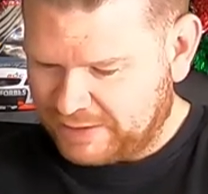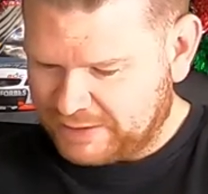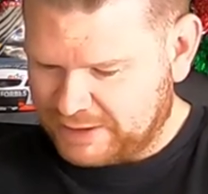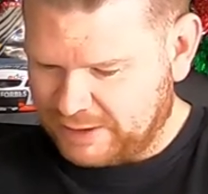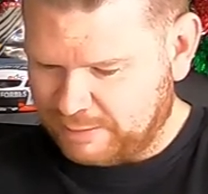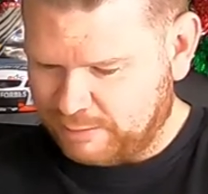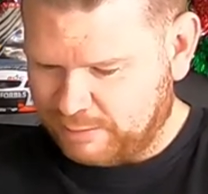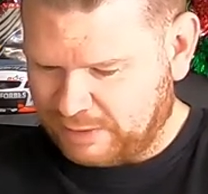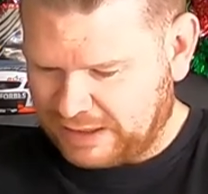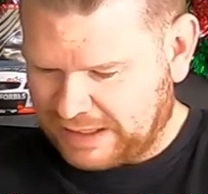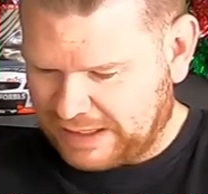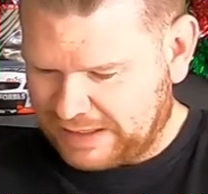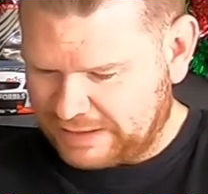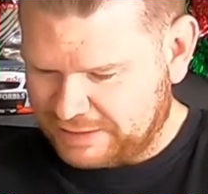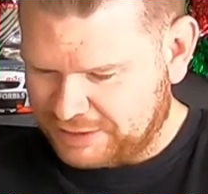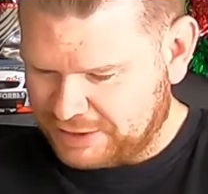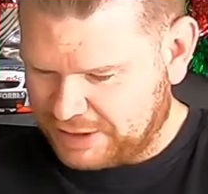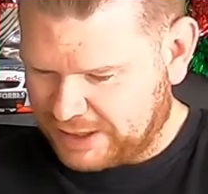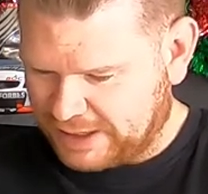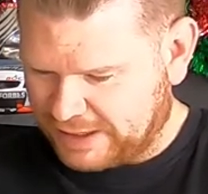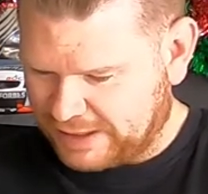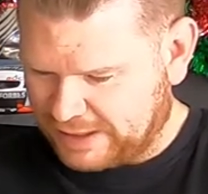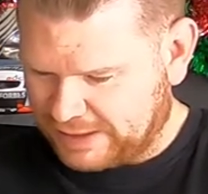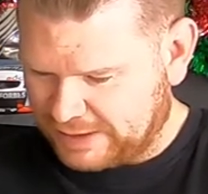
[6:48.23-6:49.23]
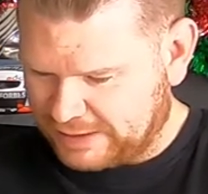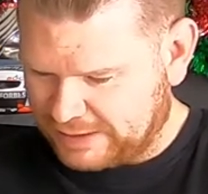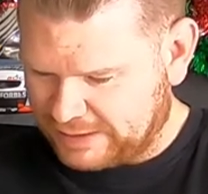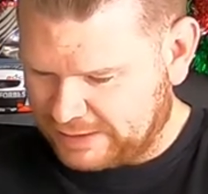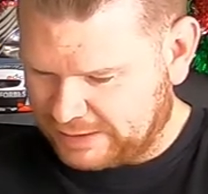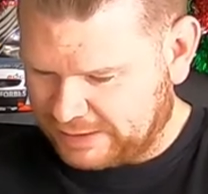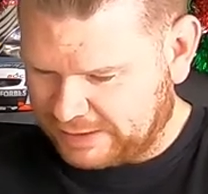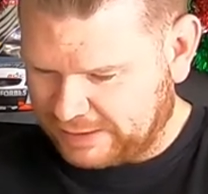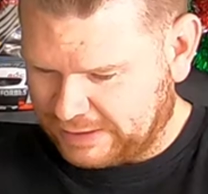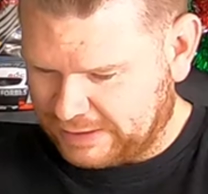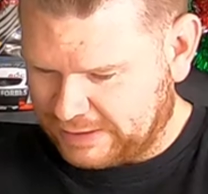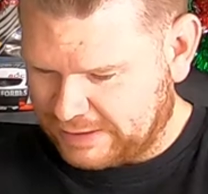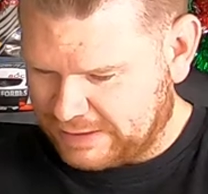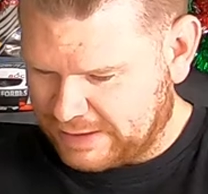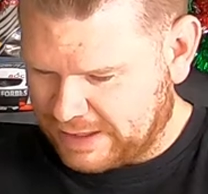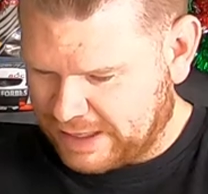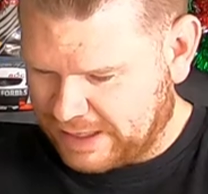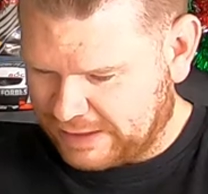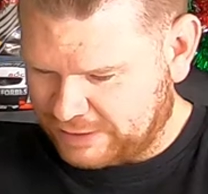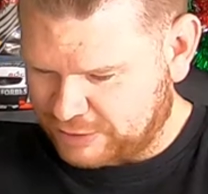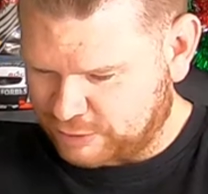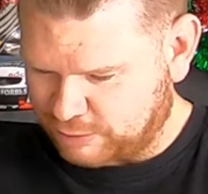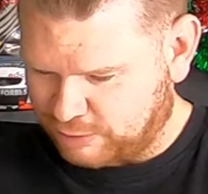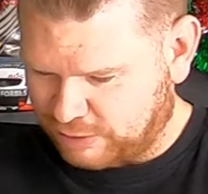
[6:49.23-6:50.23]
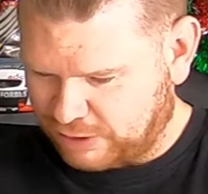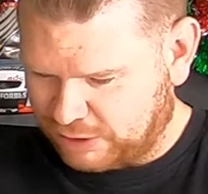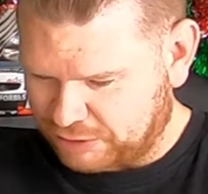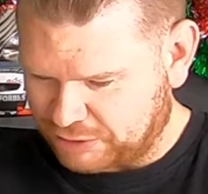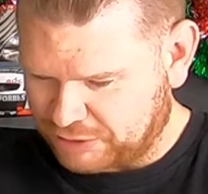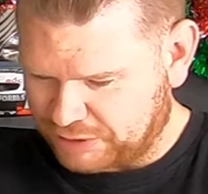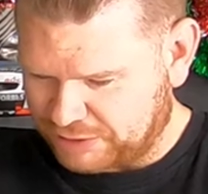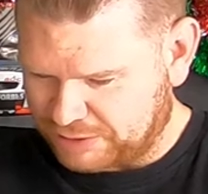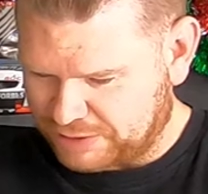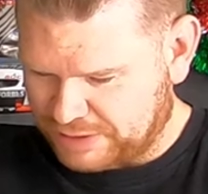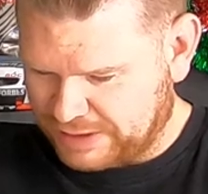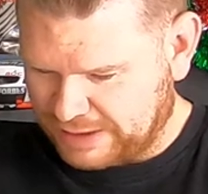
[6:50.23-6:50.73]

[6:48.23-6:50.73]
Tim Blanchard and Ash Walsh,